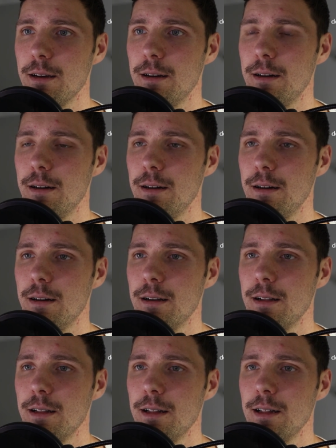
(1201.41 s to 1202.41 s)

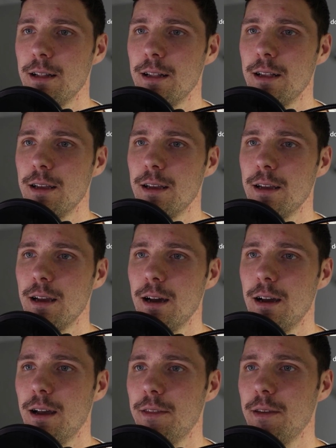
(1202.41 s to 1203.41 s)

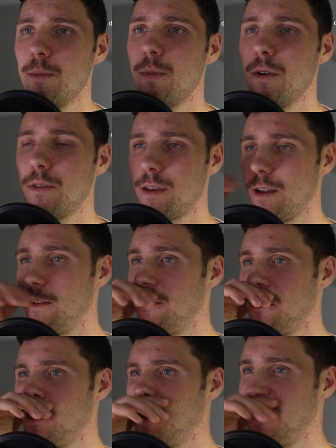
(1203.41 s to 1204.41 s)
I think both kind
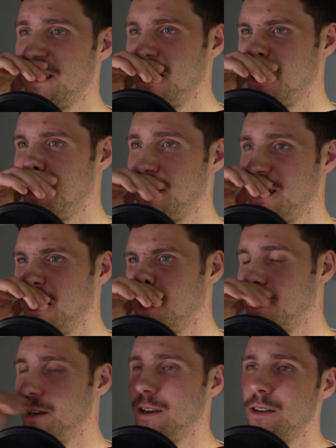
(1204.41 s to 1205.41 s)
of
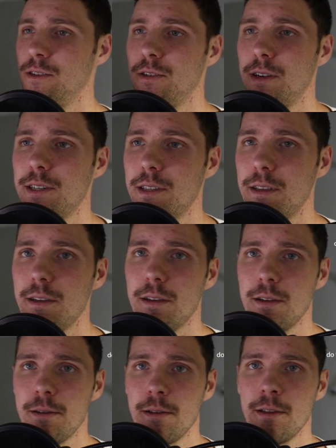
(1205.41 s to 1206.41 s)
address
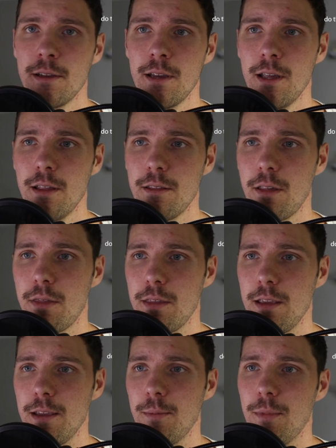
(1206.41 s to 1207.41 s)
the
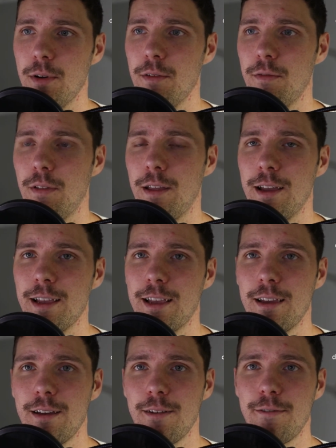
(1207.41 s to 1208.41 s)
theme of
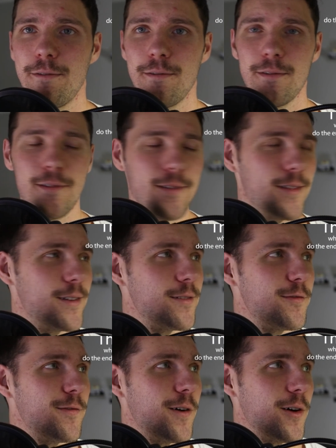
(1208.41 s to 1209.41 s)
like
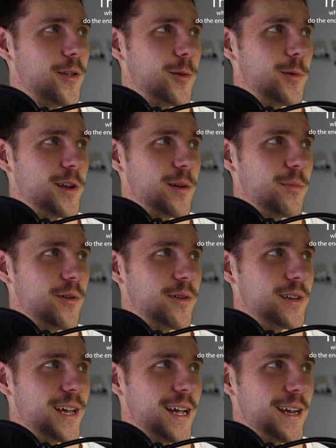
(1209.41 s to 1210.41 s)
following a
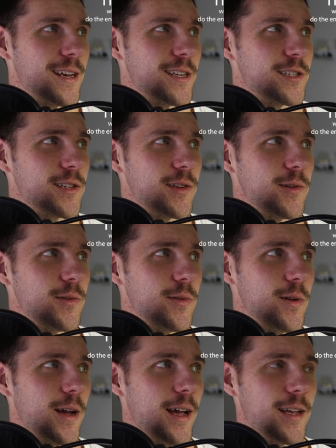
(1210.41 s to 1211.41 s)
protagonist who
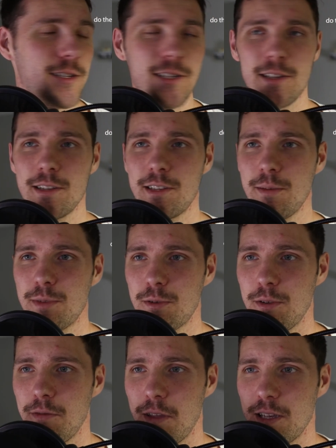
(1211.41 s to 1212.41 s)
has some sort
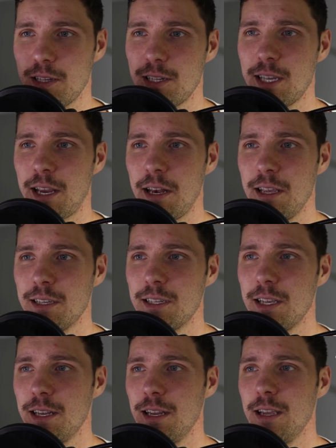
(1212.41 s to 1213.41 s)
of like sickness
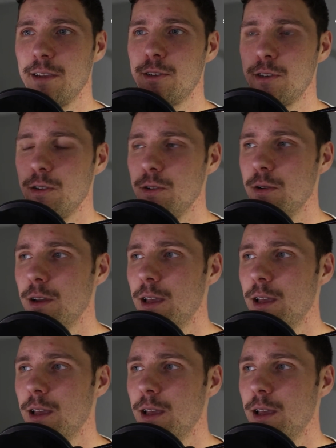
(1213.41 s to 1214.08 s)
and issue